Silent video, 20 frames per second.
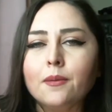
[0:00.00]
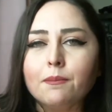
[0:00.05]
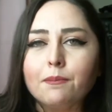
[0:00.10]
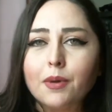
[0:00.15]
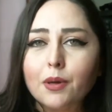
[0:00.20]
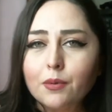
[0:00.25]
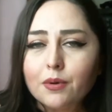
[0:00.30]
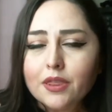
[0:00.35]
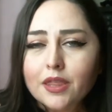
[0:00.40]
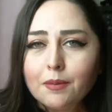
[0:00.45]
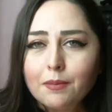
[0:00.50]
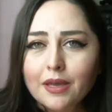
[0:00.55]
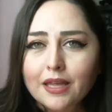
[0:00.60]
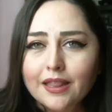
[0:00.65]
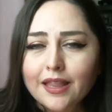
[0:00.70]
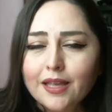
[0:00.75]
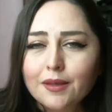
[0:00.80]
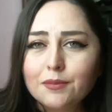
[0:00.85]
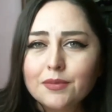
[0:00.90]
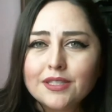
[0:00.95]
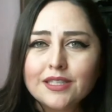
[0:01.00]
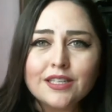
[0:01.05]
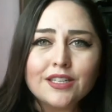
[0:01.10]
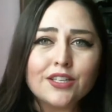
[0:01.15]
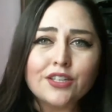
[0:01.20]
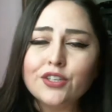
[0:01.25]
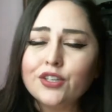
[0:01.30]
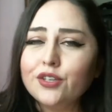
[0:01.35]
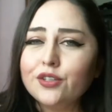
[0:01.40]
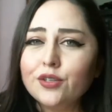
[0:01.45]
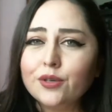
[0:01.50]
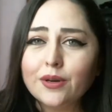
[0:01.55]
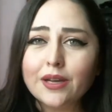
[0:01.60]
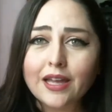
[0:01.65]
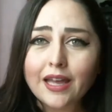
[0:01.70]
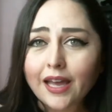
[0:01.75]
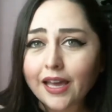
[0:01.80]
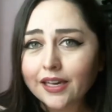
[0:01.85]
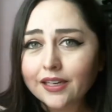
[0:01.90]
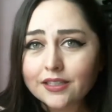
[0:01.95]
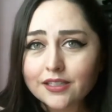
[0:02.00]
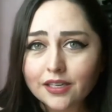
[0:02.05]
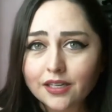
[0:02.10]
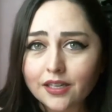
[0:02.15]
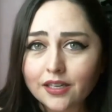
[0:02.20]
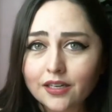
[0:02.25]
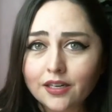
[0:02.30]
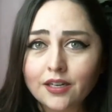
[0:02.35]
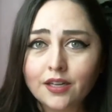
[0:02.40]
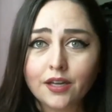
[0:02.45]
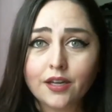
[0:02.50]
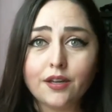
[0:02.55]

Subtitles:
But with MLMs, you do a heck ton